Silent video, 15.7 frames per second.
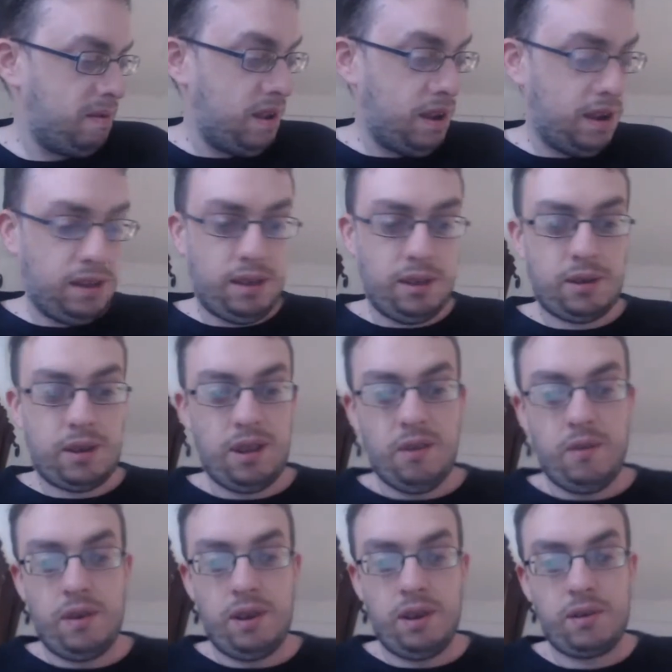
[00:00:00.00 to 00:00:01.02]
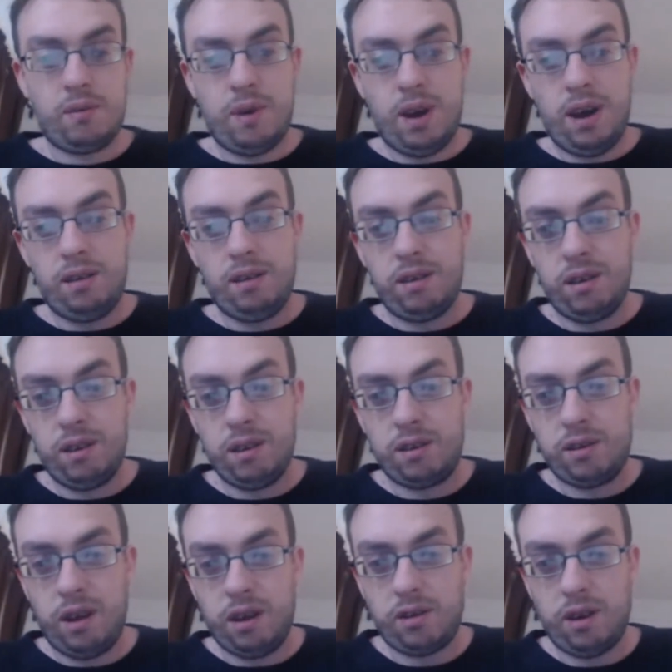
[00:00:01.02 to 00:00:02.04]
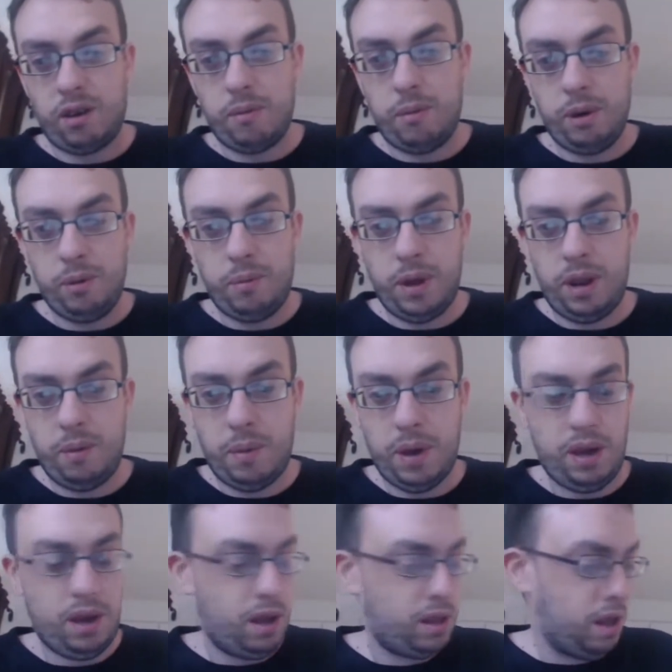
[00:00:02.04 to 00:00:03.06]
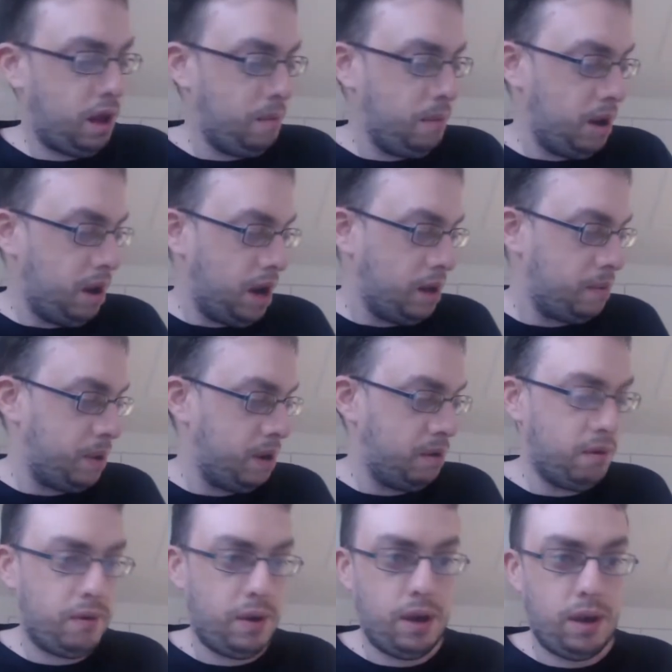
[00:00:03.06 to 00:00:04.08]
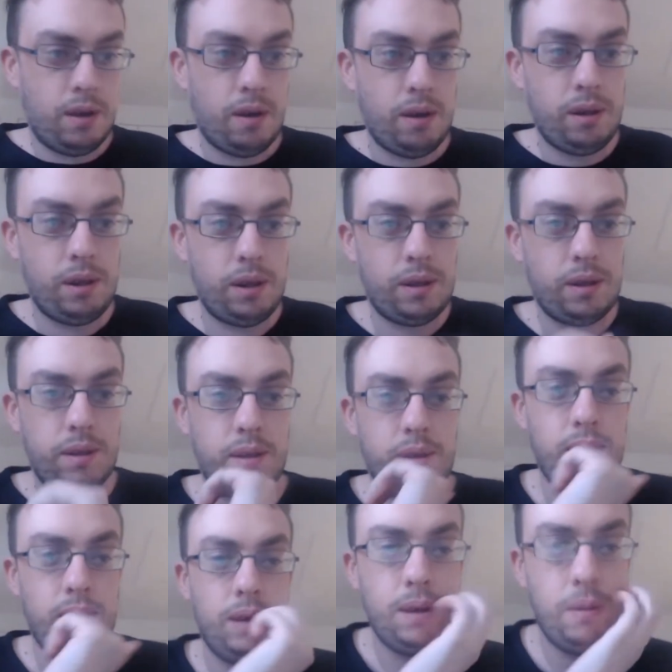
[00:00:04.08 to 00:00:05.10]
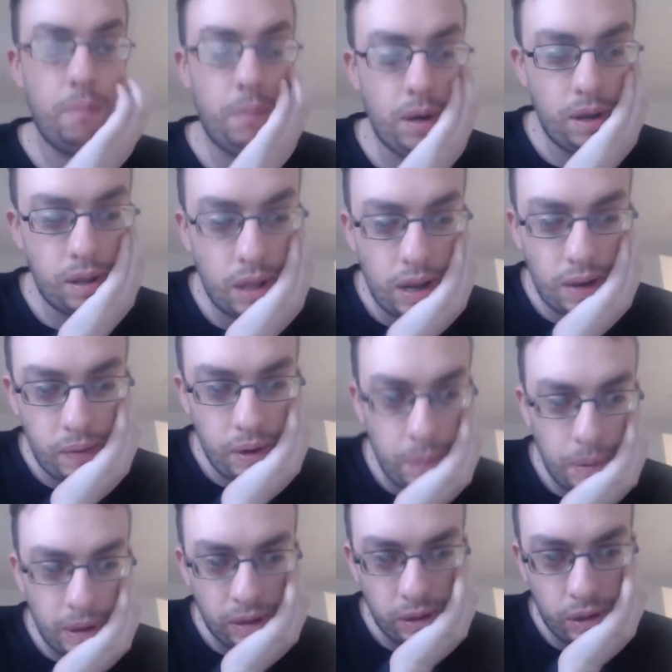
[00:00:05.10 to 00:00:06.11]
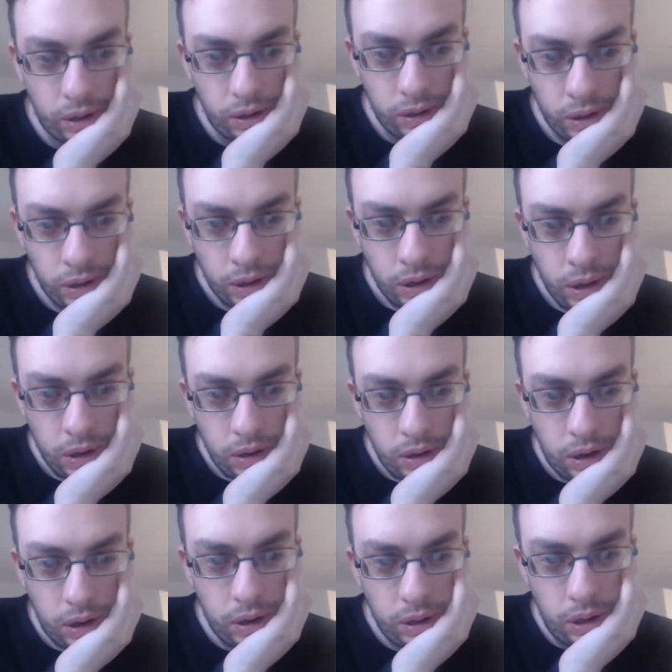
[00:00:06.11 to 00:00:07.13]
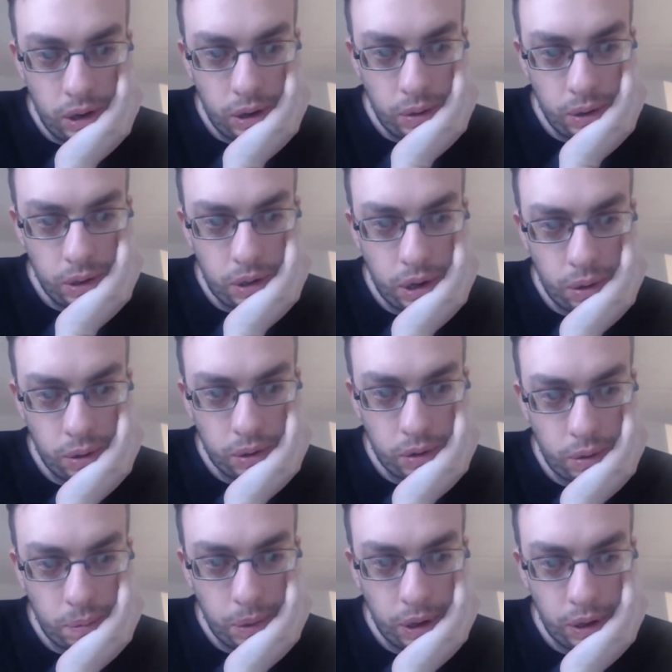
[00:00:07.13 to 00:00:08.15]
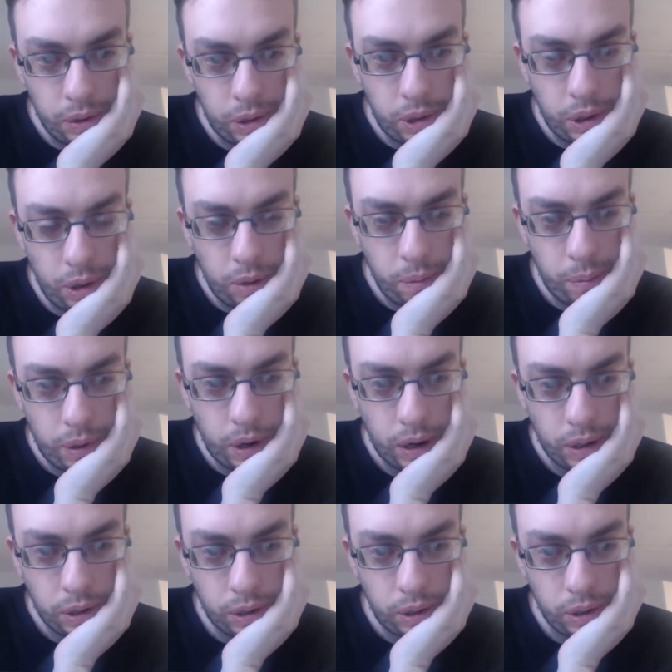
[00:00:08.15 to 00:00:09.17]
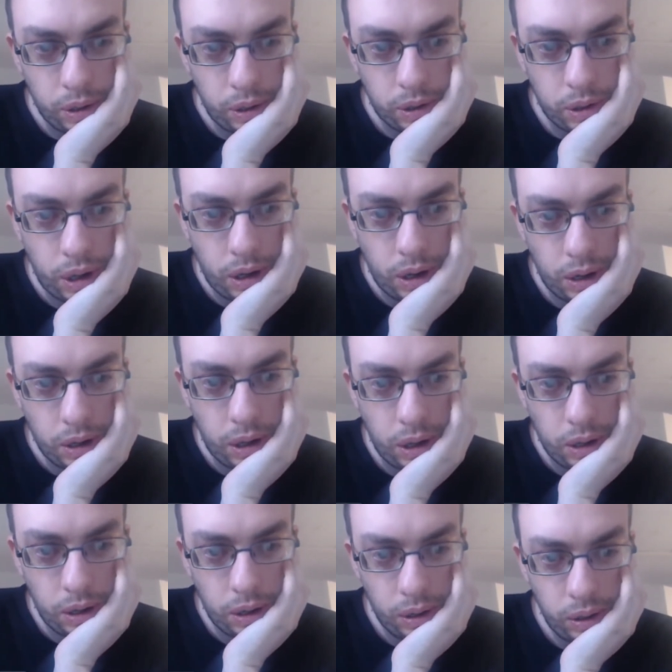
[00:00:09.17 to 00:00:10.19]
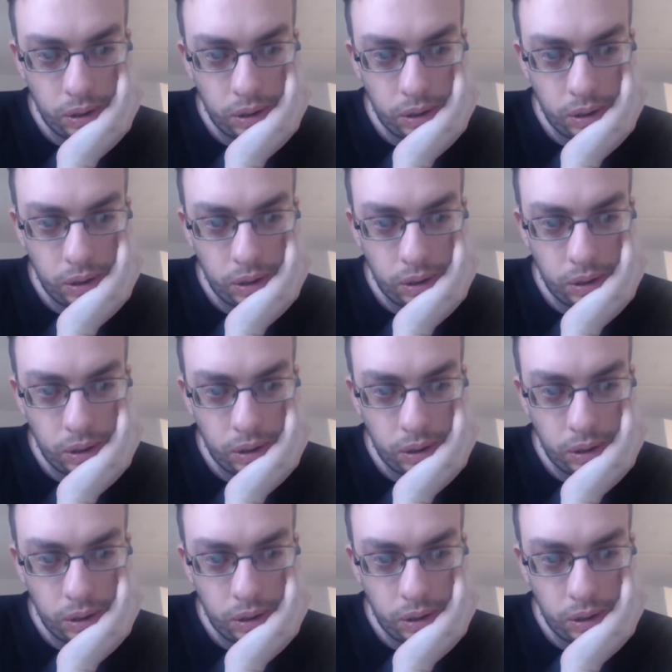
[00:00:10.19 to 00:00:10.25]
Ladies clothing as well. It's horrible, Billy B. I'm not happy with it at all. But they didn't have any men's clothes. Right, there's no results for Monsoon Press Studs Cardigan.